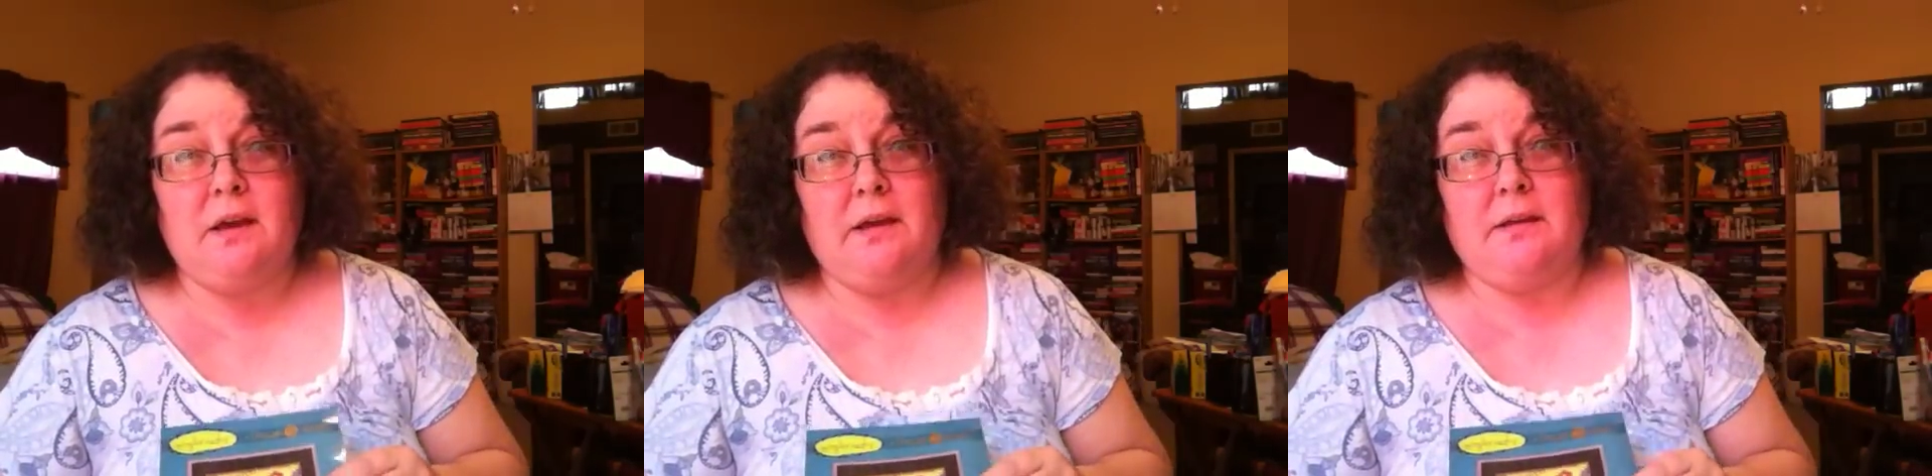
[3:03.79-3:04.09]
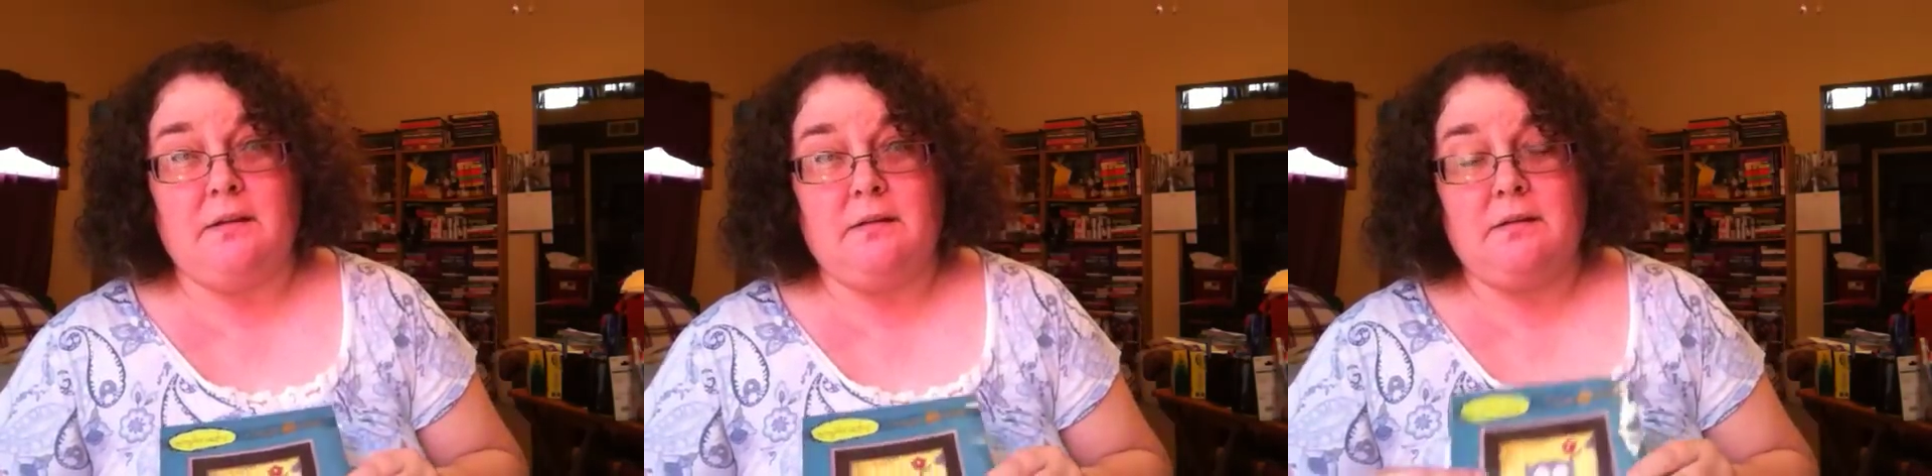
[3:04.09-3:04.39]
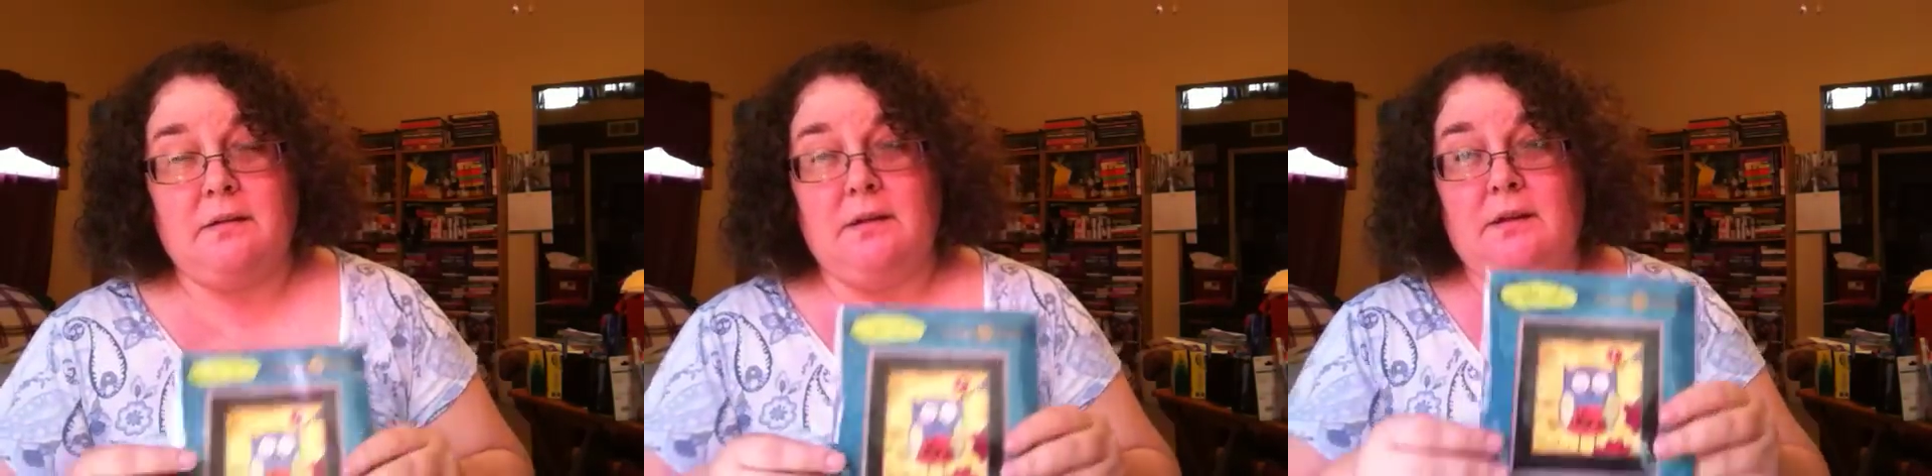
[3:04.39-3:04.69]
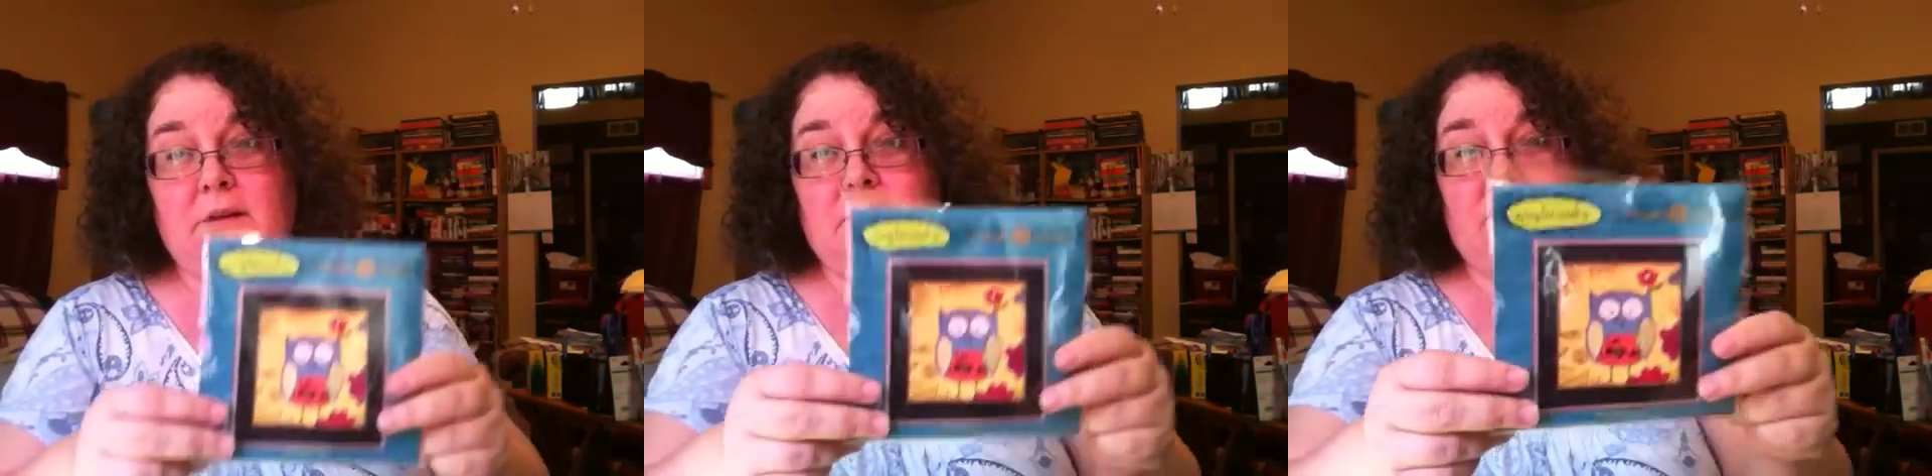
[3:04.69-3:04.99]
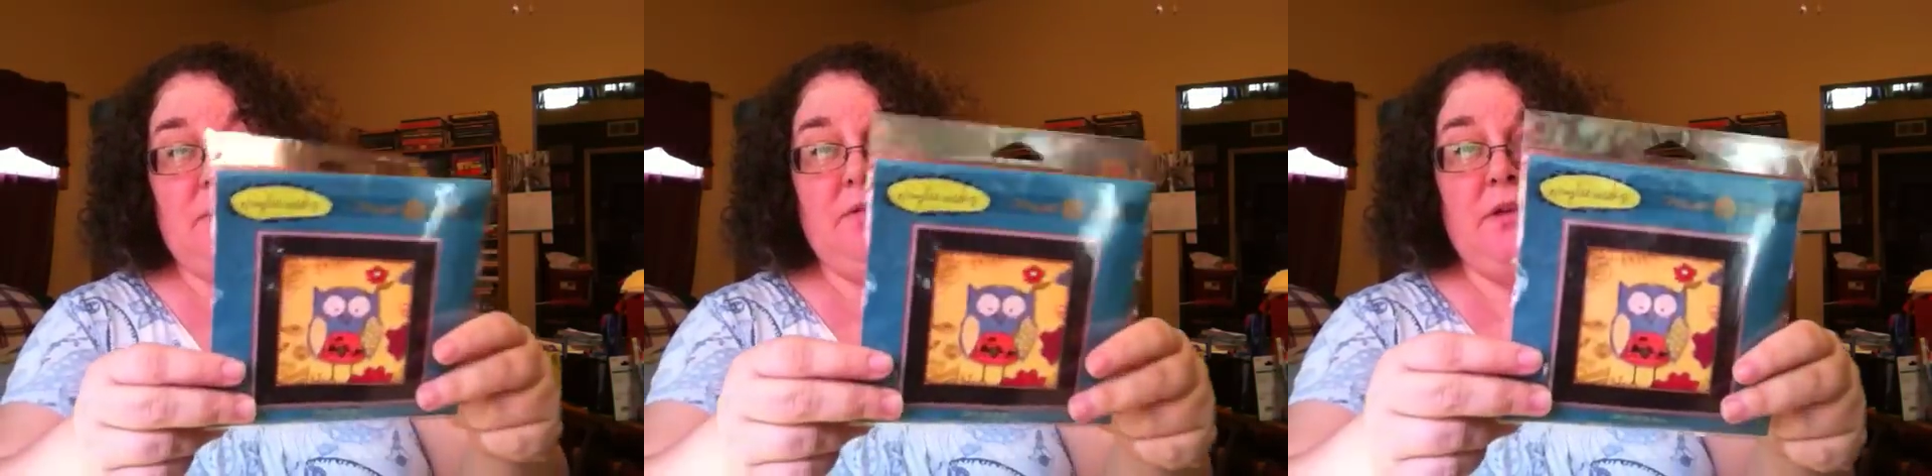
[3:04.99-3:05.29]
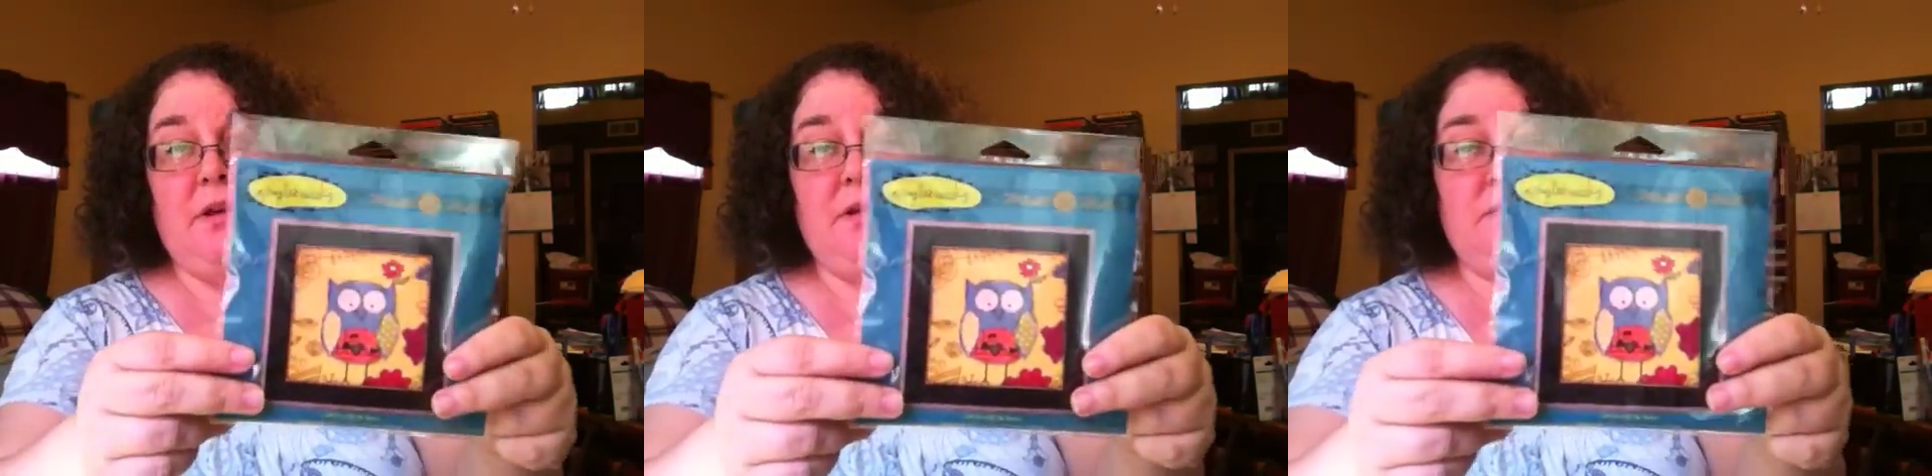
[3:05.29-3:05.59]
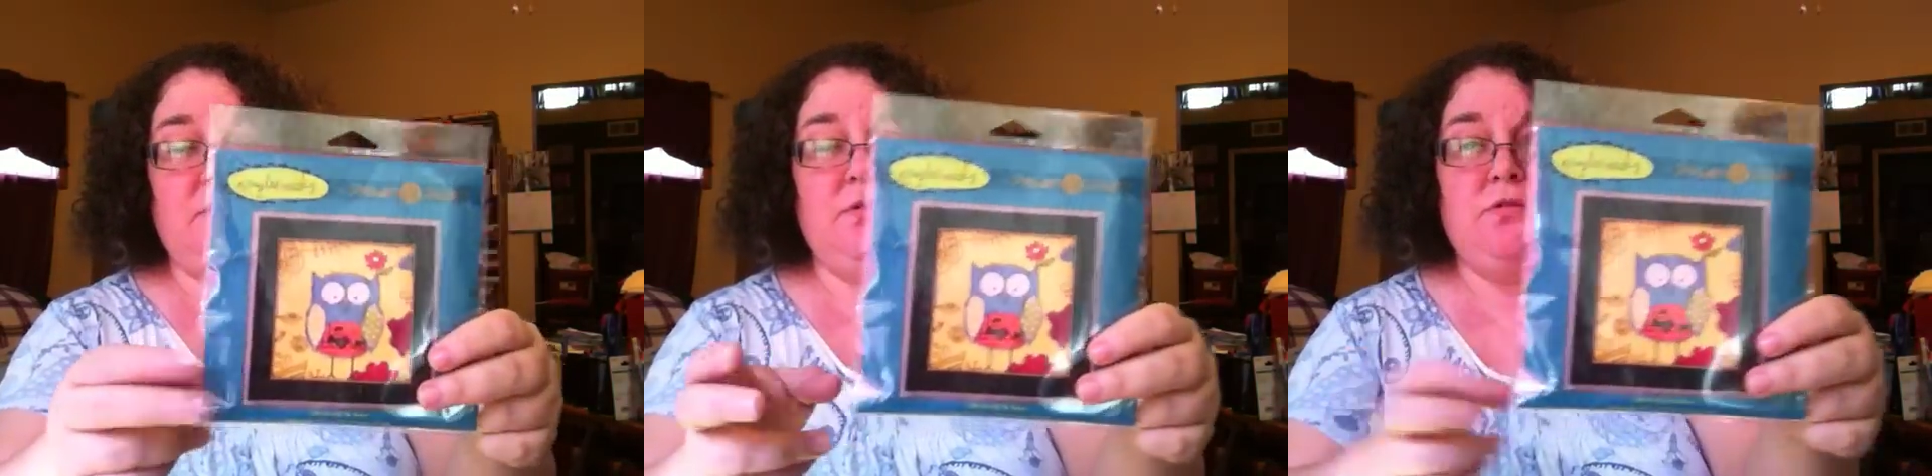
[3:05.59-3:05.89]
again. So I
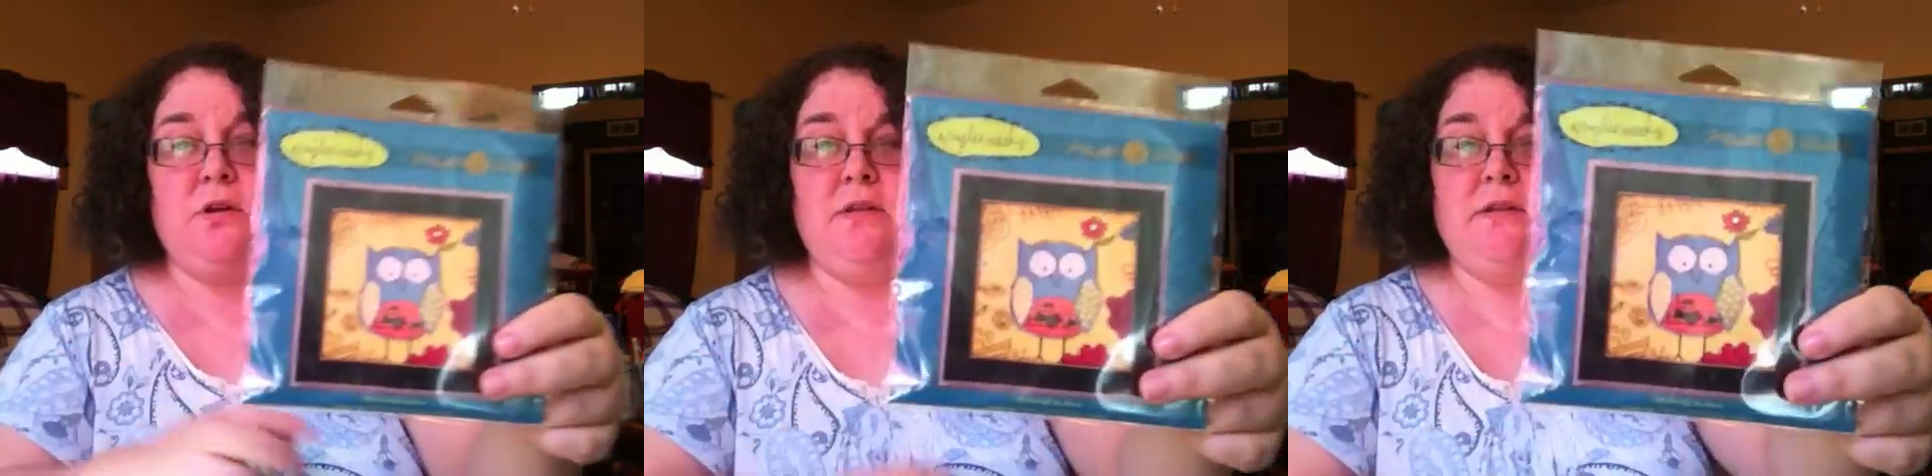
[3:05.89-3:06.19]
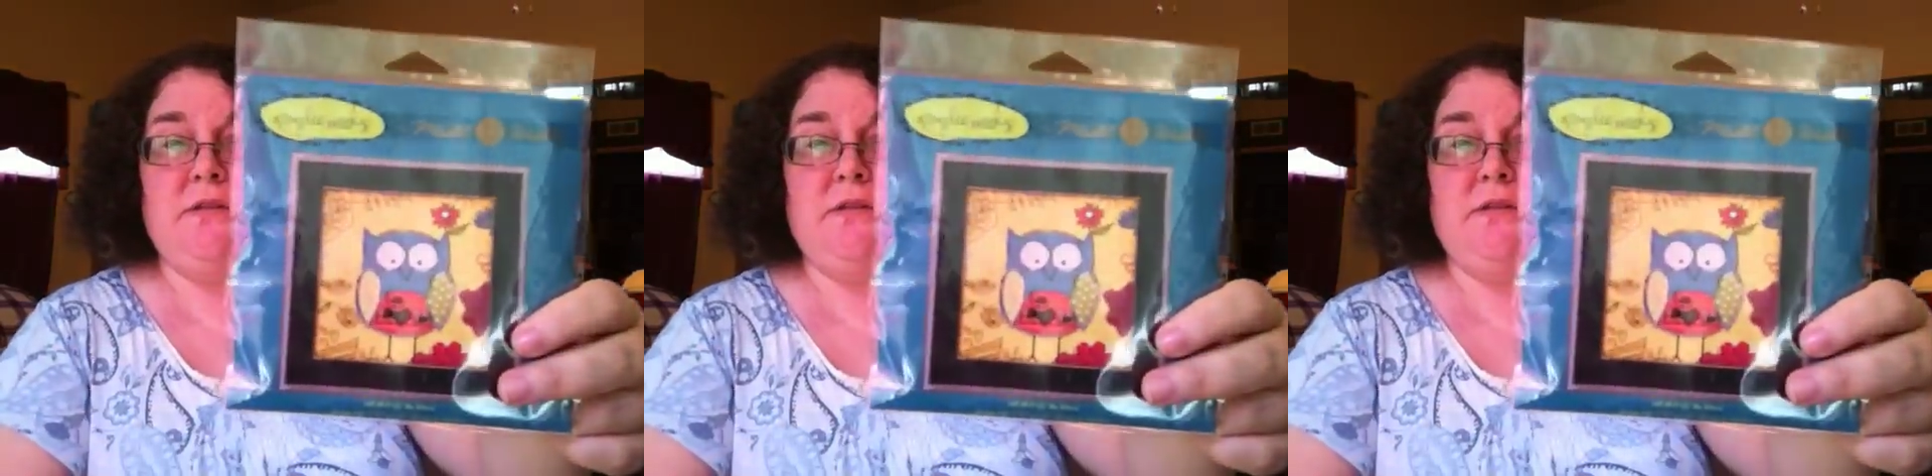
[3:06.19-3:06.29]
decided to try